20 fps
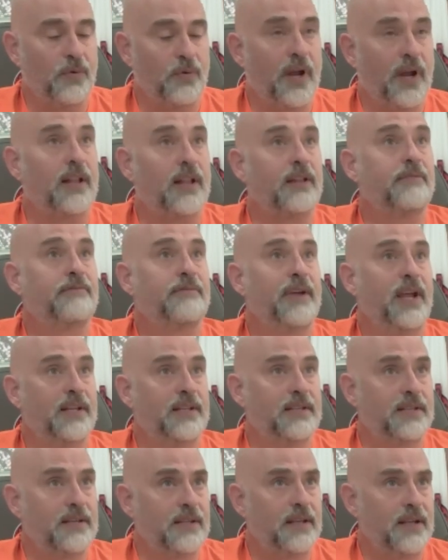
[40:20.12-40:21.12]

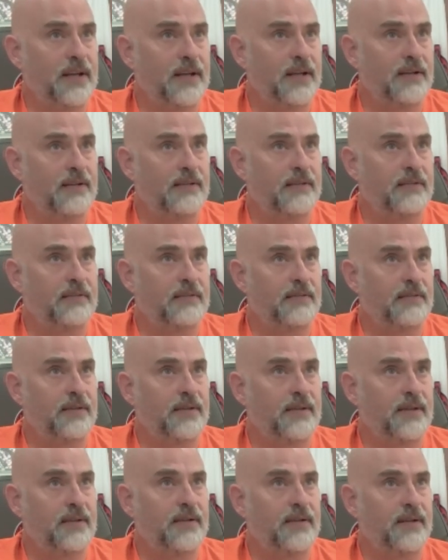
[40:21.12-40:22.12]
elevate
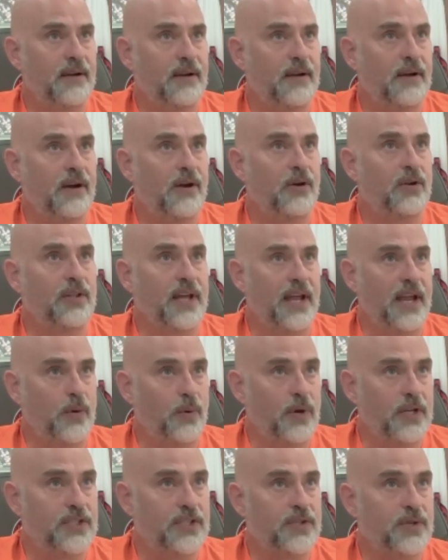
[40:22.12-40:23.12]
our
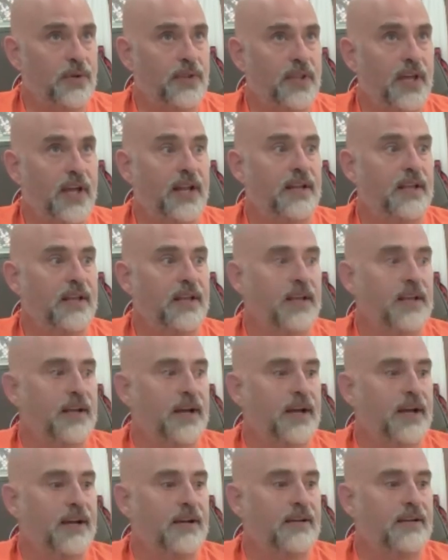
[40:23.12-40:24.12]
language so that
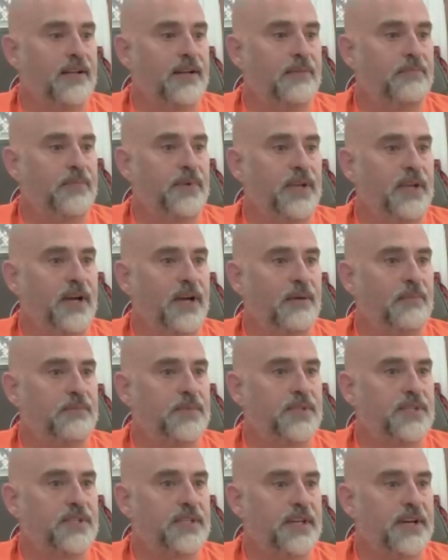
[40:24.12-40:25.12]
it
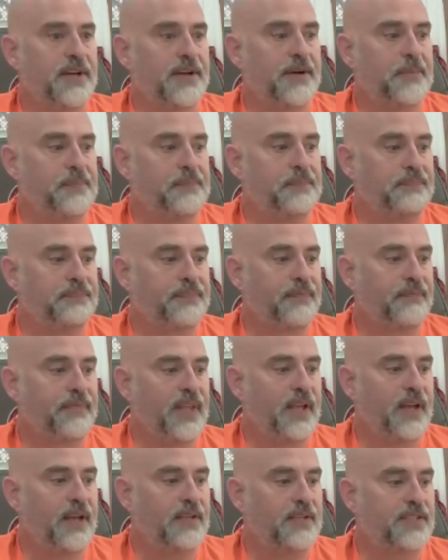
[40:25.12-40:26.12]
becomes
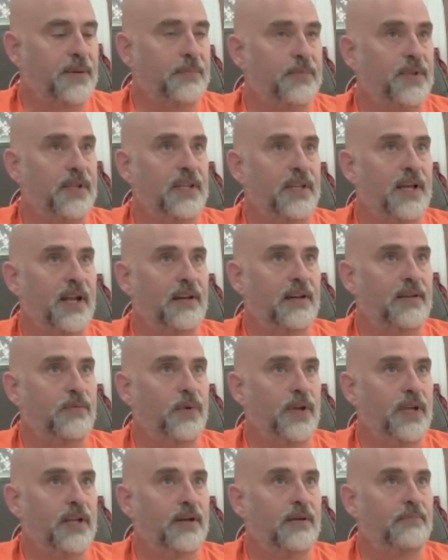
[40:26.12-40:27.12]
something that
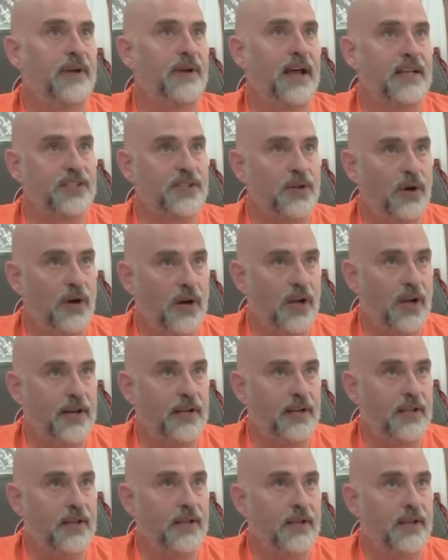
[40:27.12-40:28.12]
we can pass
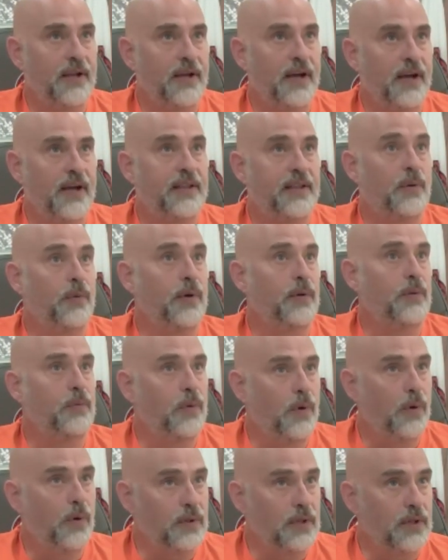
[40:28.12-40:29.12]
on, that we
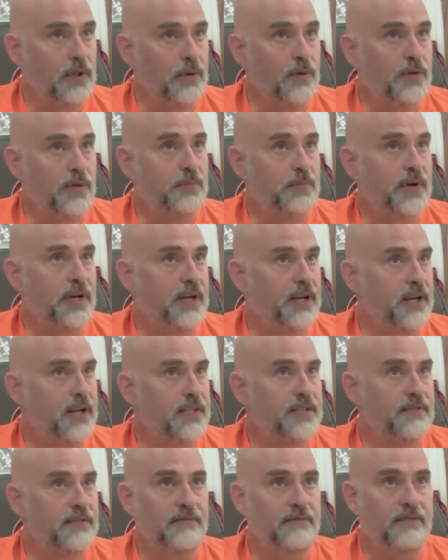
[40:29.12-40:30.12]
won't lose, but it
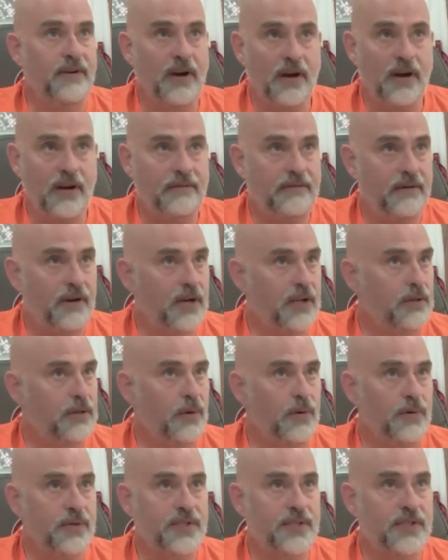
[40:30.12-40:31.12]
is very, very
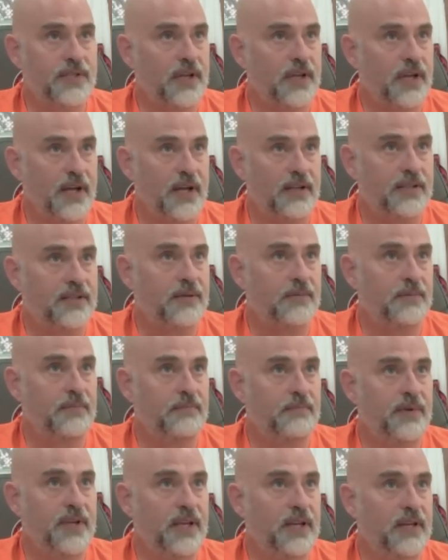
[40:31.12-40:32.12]
close to
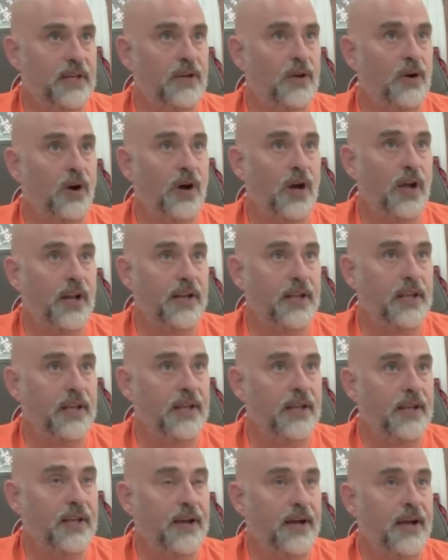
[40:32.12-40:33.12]
being gone.
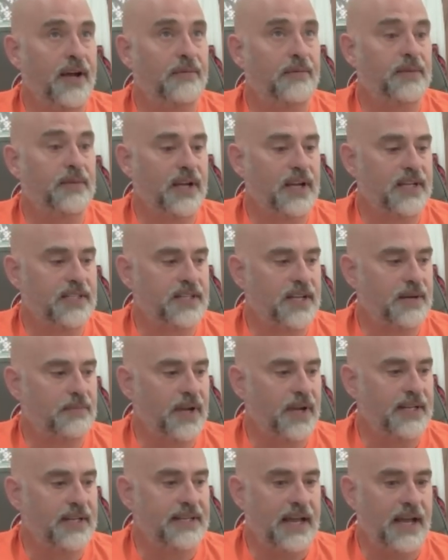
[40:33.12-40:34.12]
Like I said,
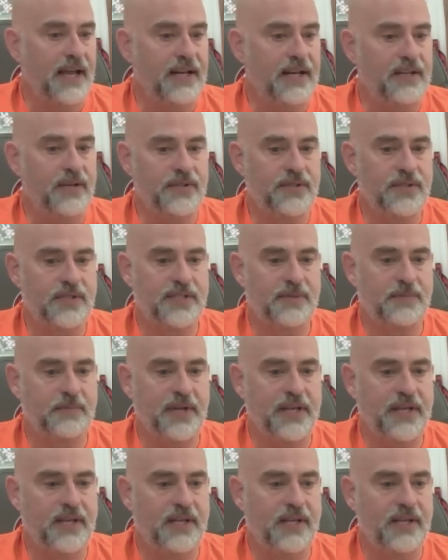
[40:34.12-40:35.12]
my dad used to
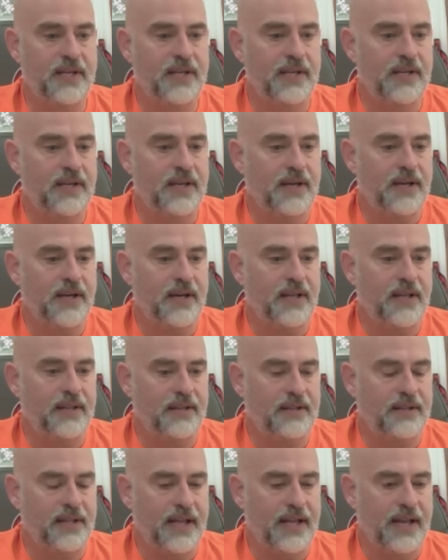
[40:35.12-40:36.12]
speak
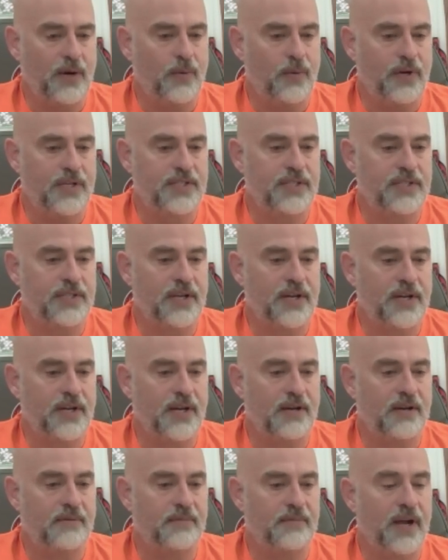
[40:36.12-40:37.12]
the language.
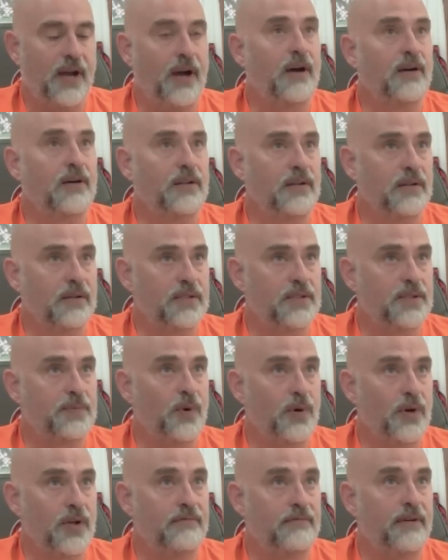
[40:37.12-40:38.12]
My uncle
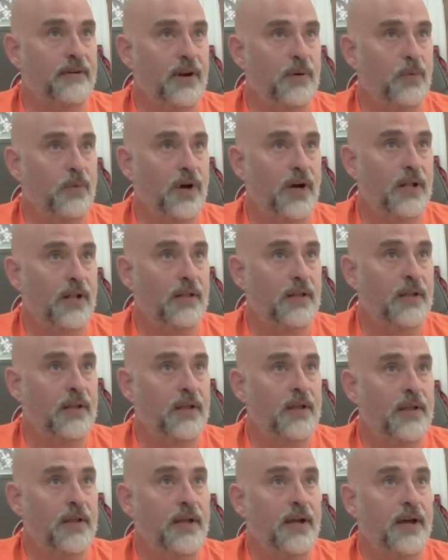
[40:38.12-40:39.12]
spoke it very well.
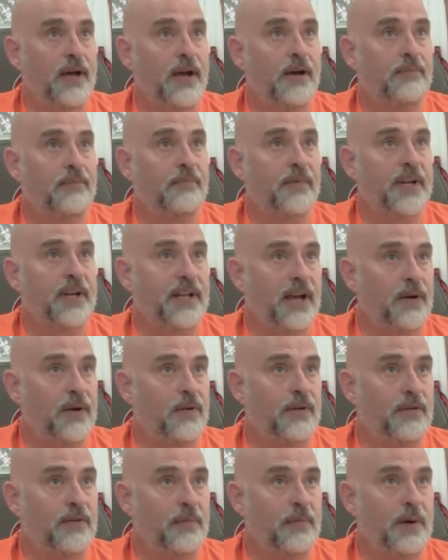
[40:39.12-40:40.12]
My dad
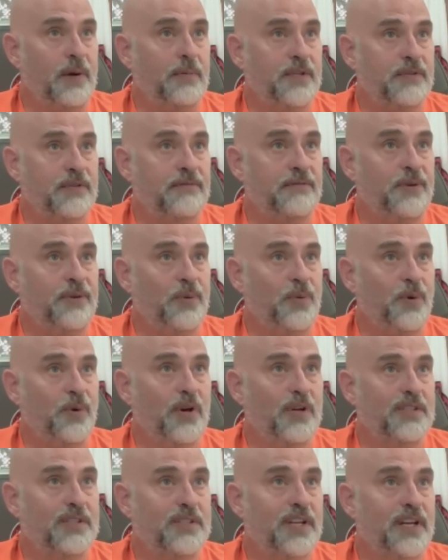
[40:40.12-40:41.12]
only remembers a few
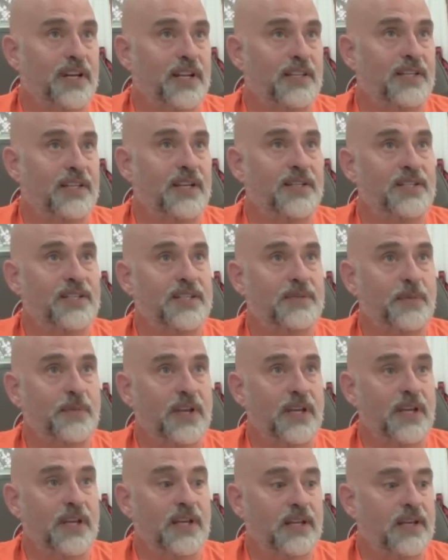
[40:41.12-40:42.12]
words, and he teaches
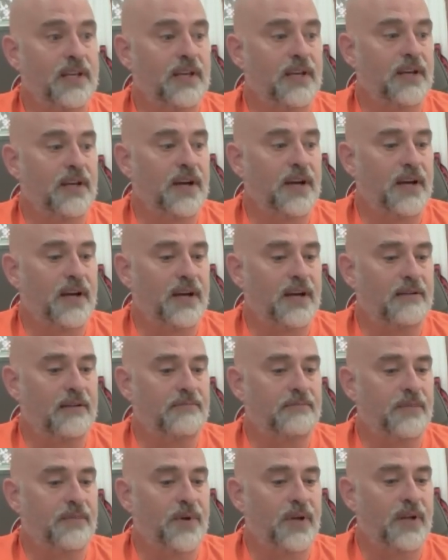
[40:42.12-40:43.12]
me
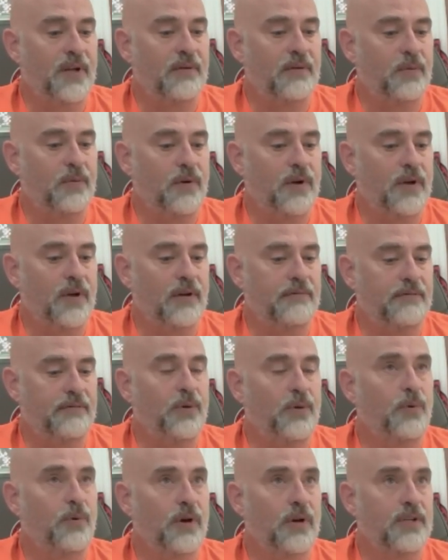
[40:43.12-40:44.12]
a
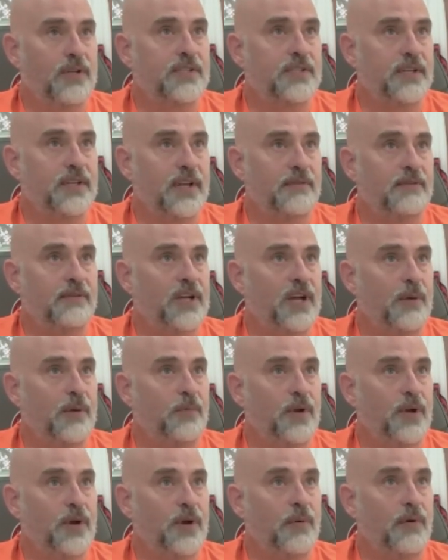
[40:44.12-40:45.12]
few words every time
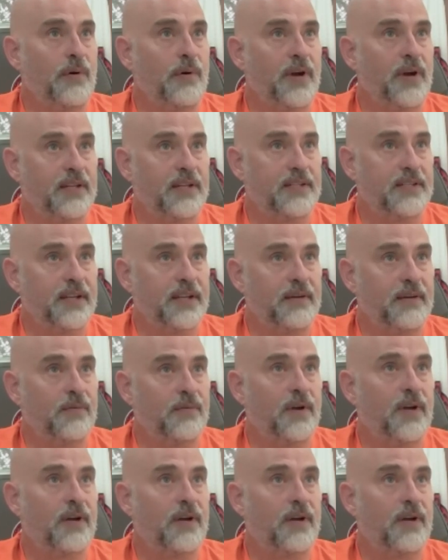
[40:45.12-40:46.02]
we go out hunting.